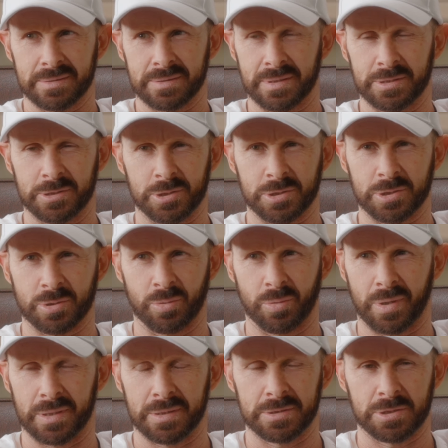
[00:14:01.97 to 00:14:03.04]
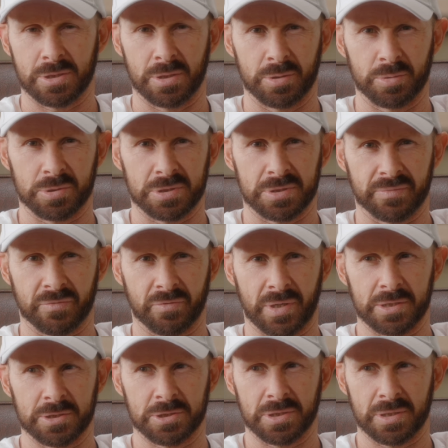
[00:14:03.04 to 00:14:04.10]
They just thought I had delusions of
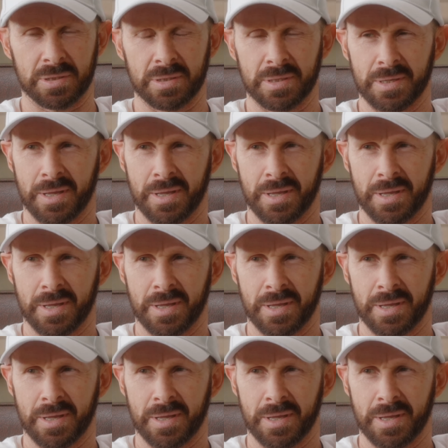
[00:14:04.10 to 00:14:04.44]
grandeur